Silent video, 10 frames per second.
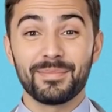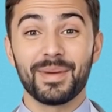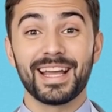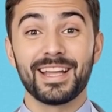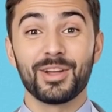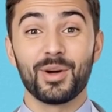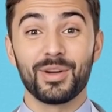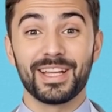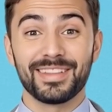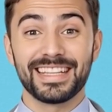By
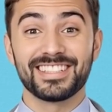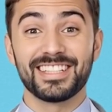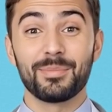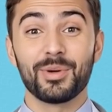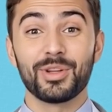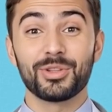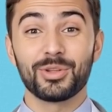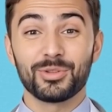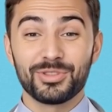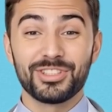ignoring these simple
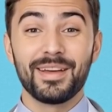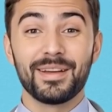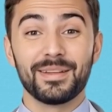clues,